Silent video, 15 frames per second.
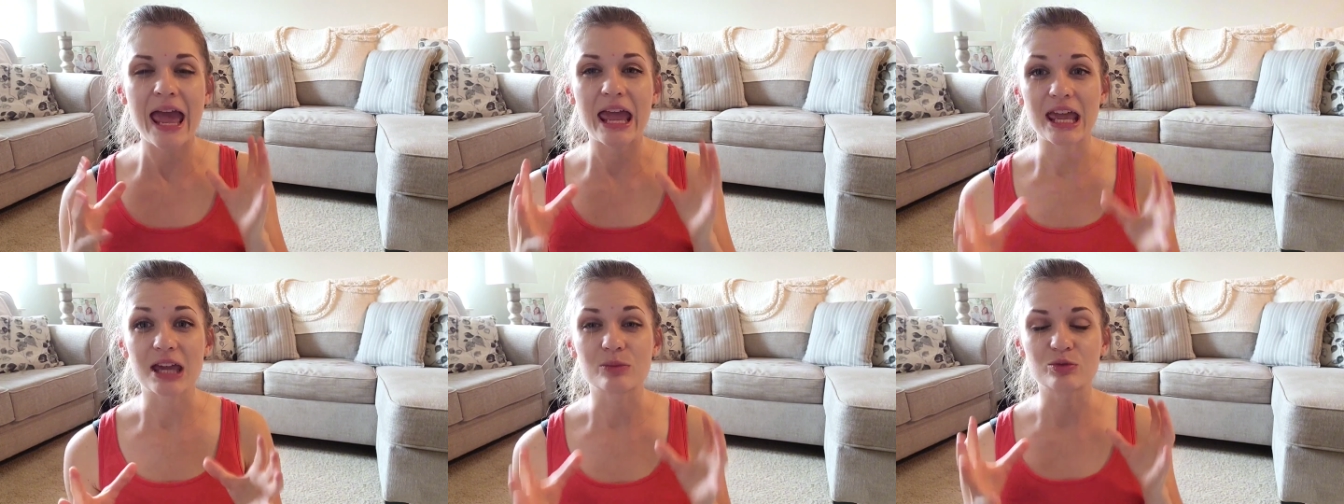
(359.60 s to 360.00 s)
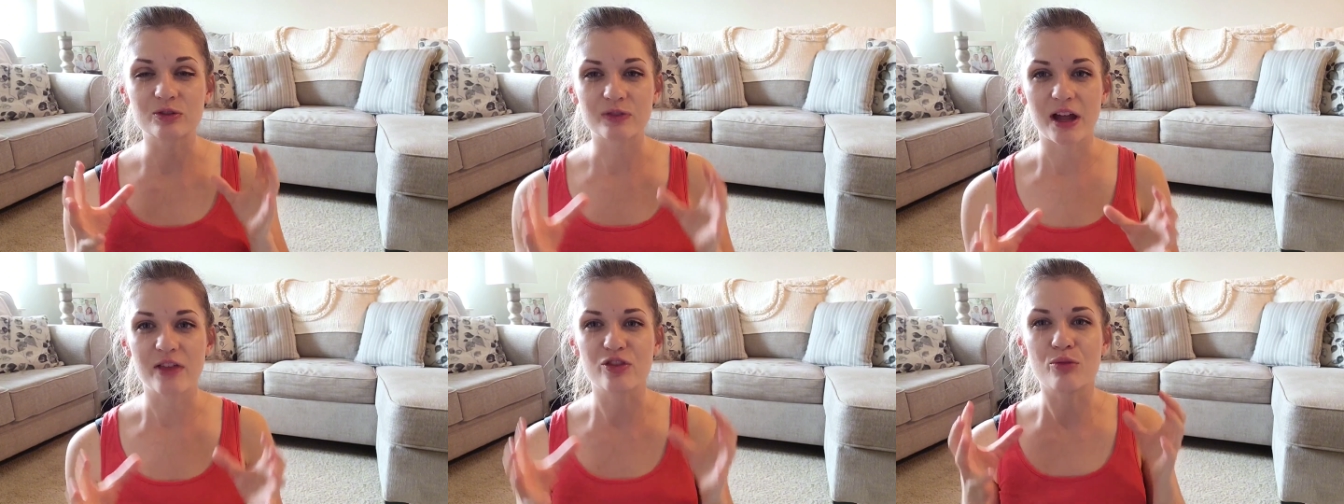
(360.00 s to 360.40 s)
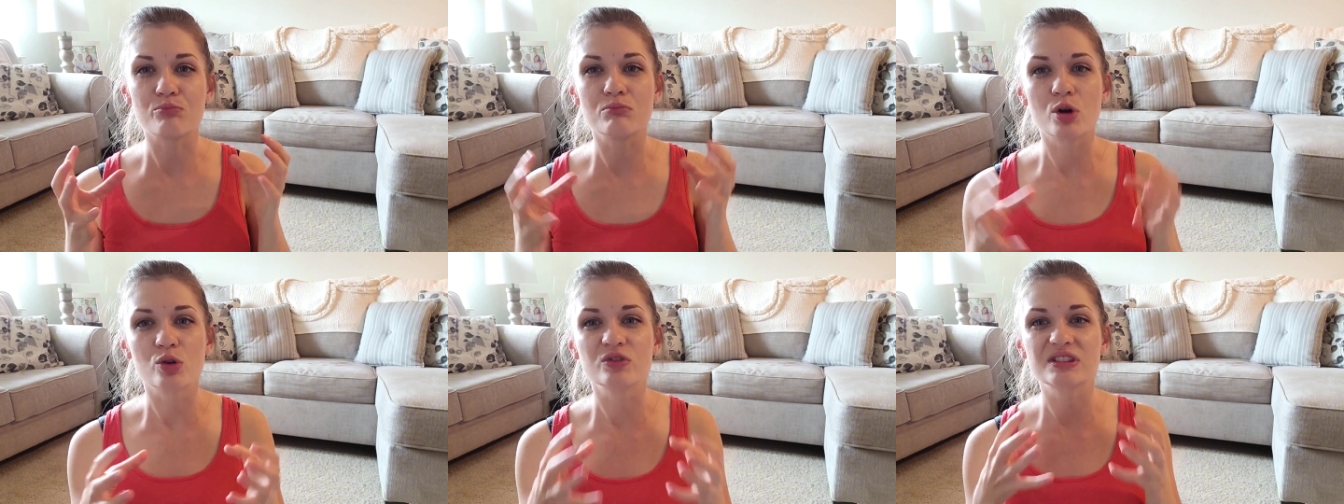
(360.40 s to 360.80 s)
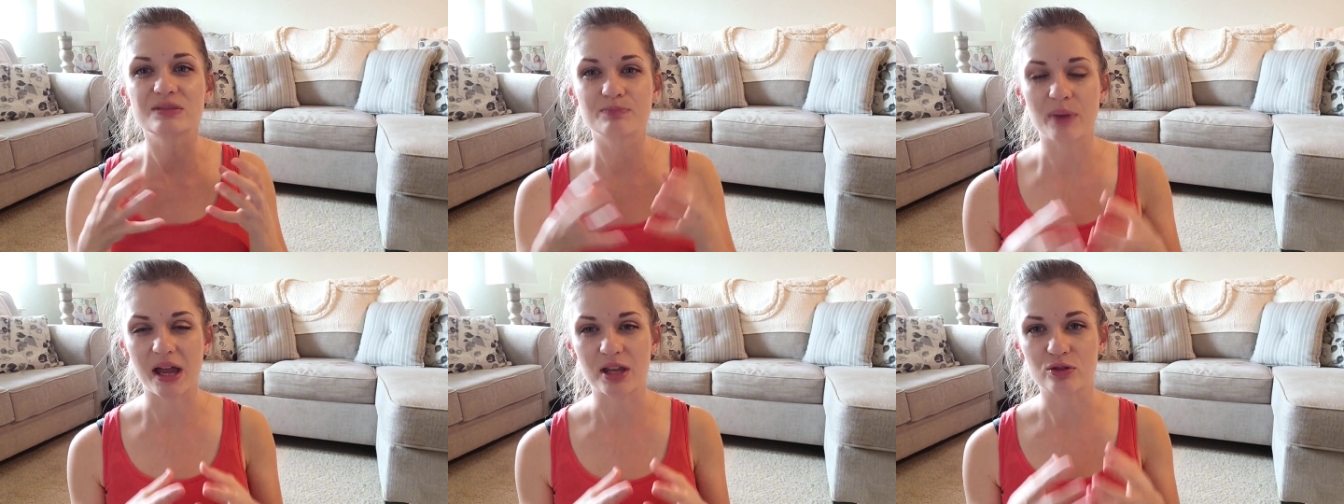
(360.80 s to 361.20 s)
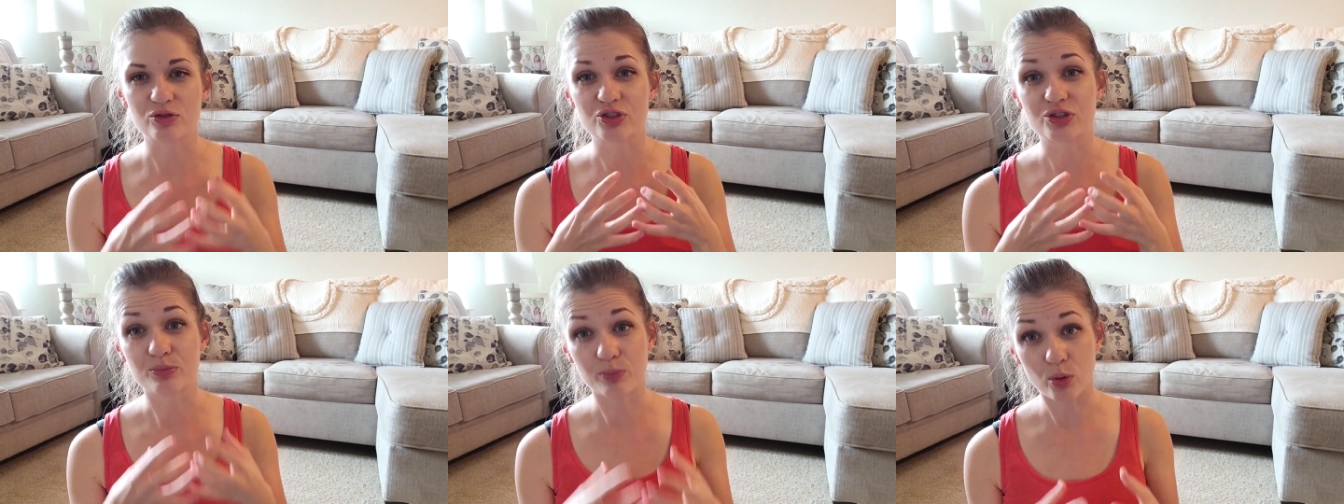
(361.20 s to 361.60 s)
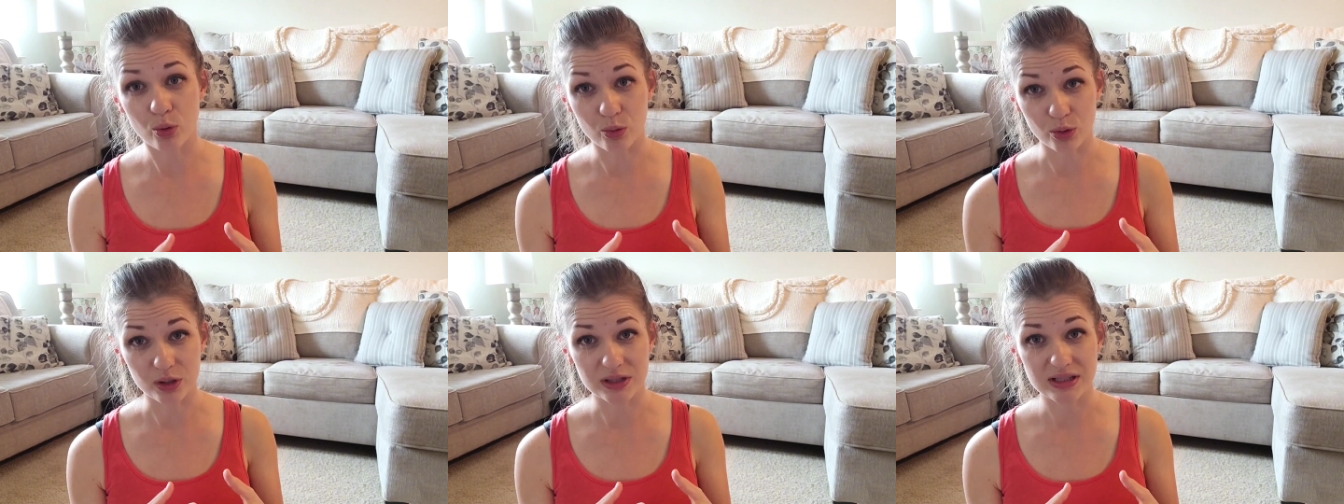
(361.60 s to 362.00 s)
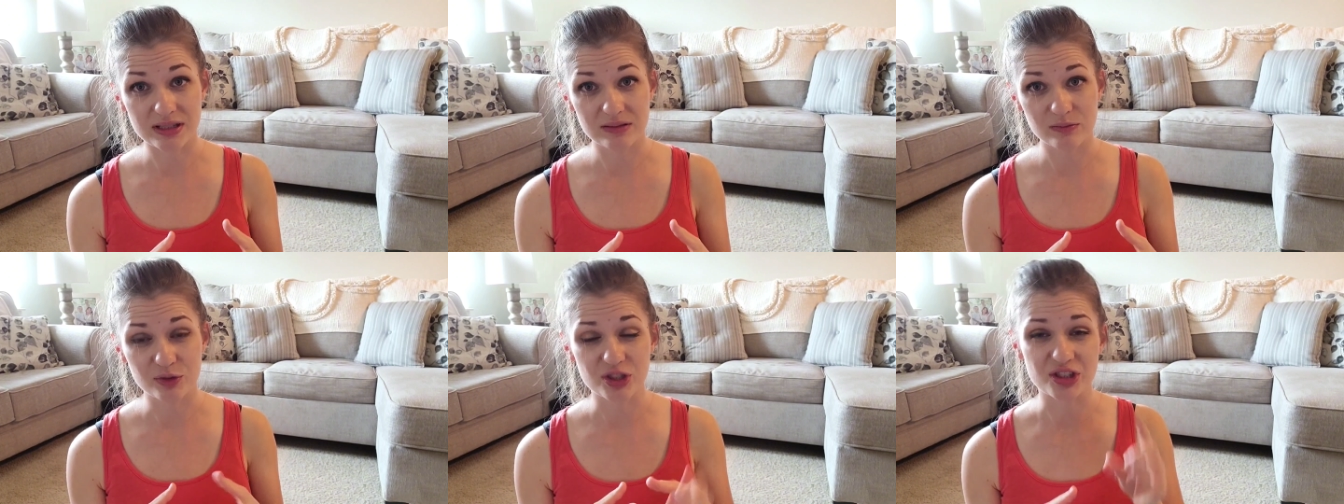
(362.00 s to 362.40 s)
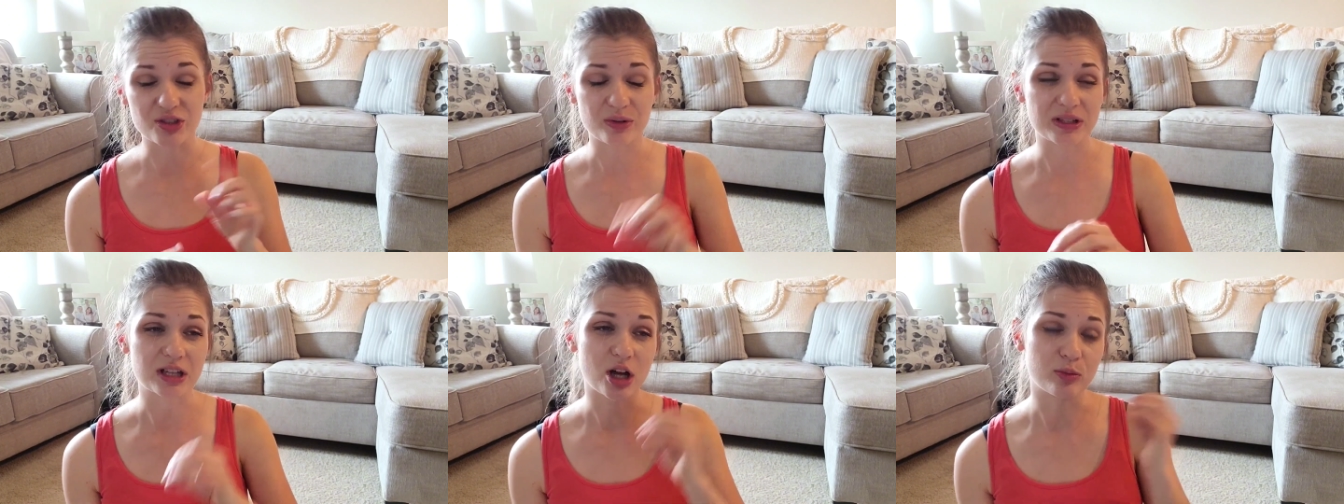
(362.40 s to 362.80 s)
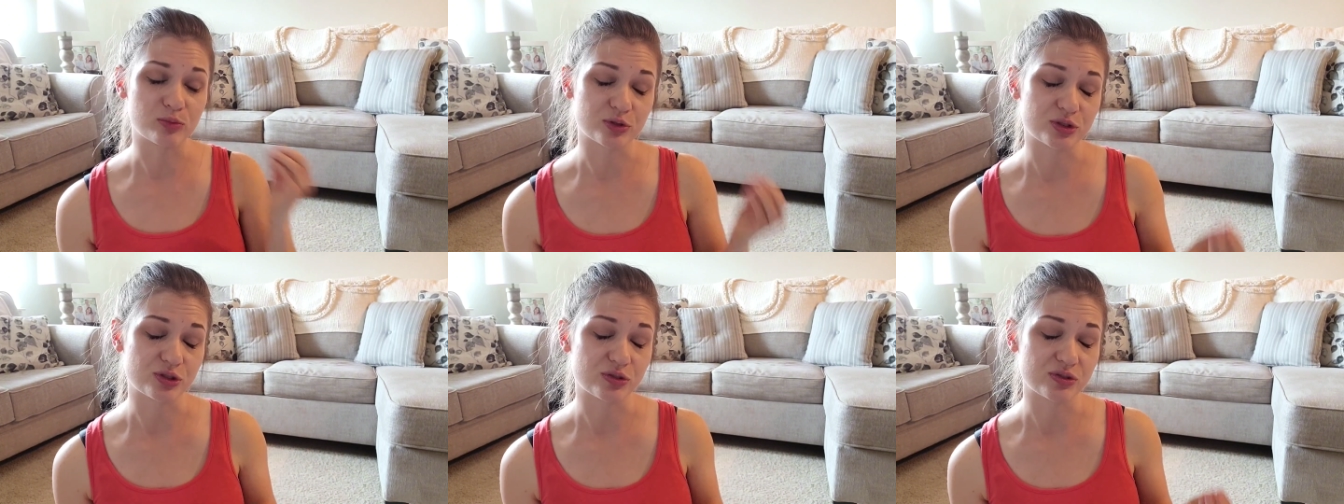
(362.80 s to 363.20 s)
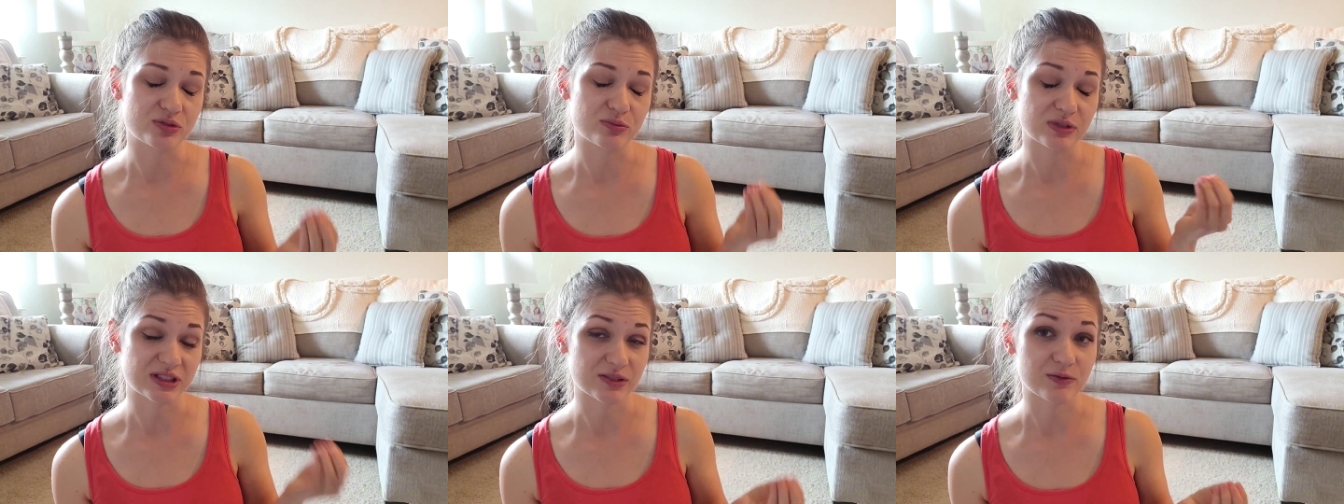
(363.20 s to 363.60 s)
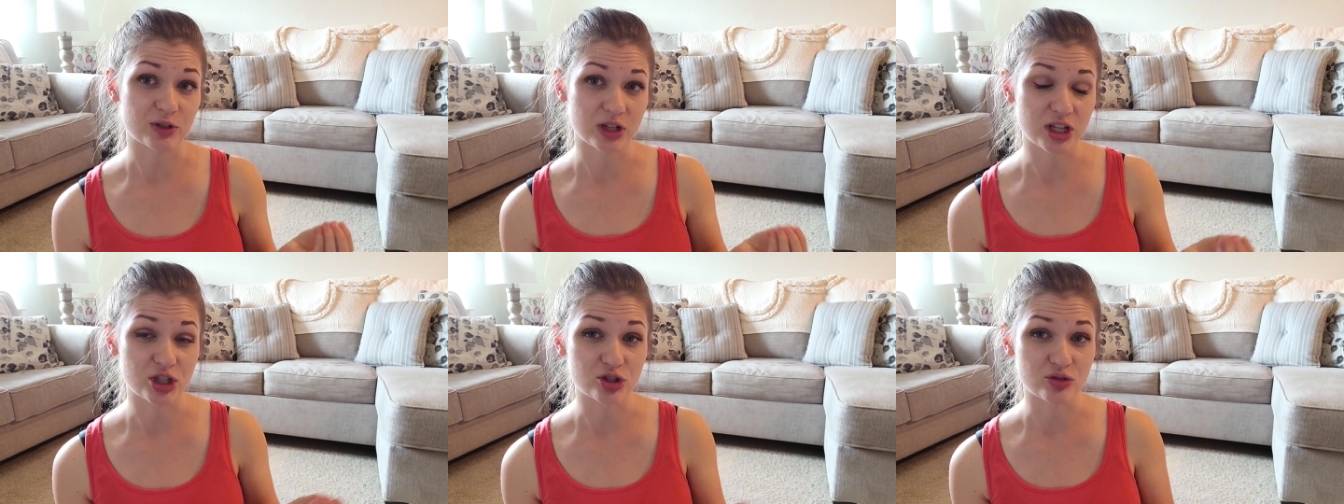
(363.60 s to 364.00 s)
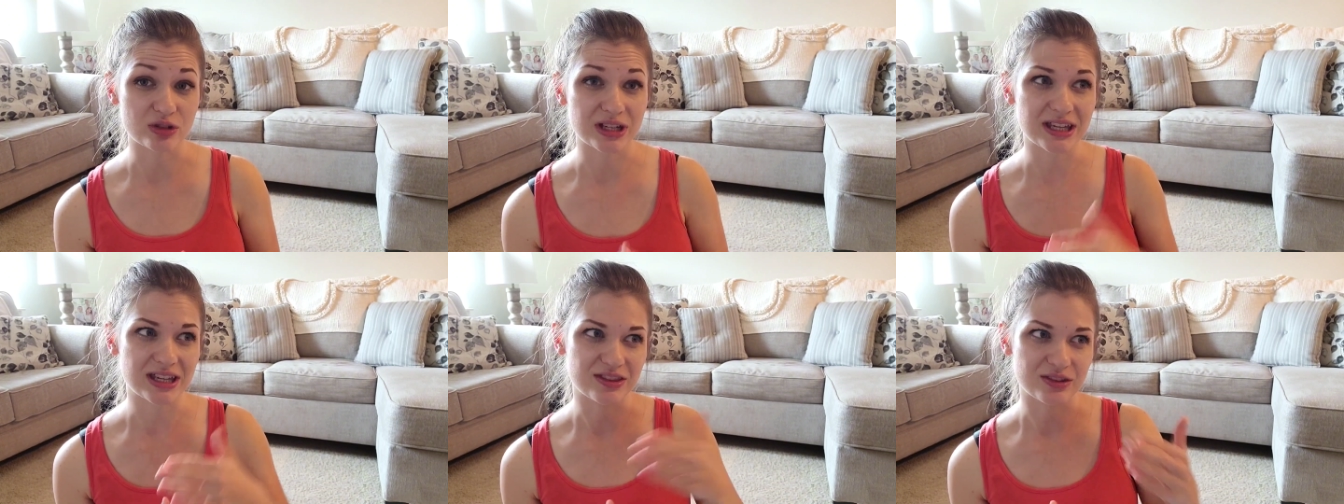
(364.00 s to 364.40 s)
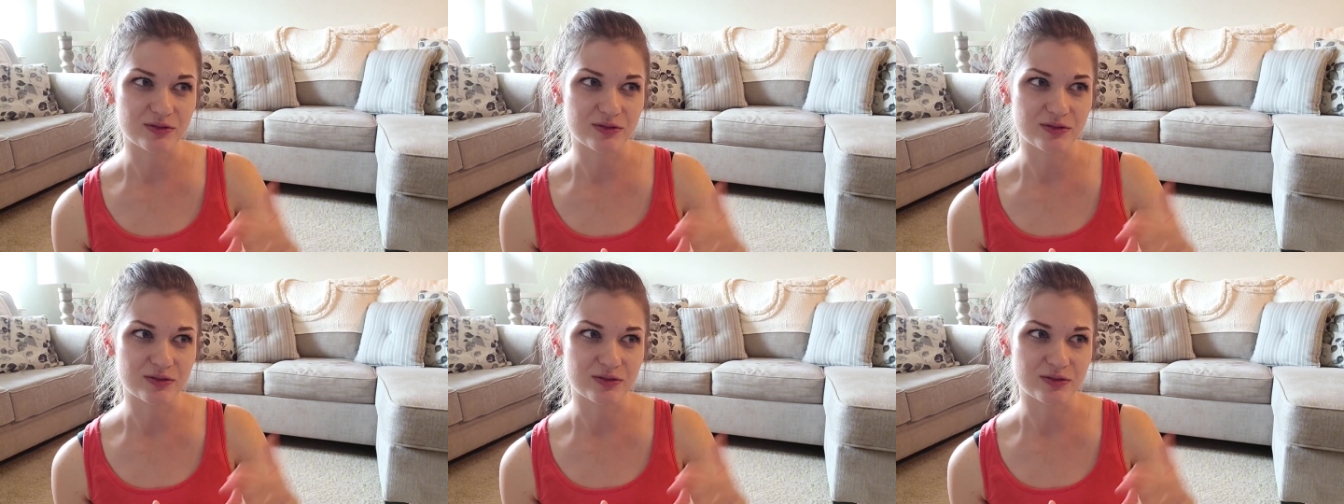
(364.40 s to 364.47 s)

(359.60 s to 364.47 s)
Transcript: and provide the most spinal support, which is going to help reduce risk for injury in the